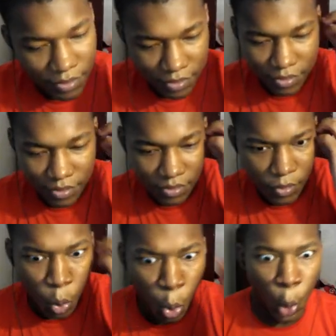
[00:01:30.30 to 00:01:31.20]

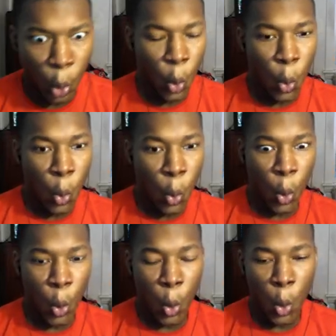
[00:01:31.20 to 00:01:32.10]

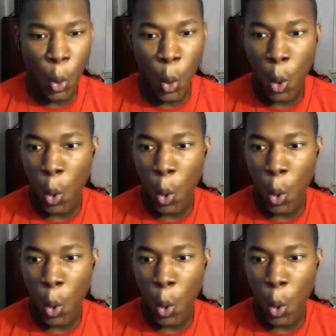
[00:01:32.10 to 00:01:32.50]
[no speech]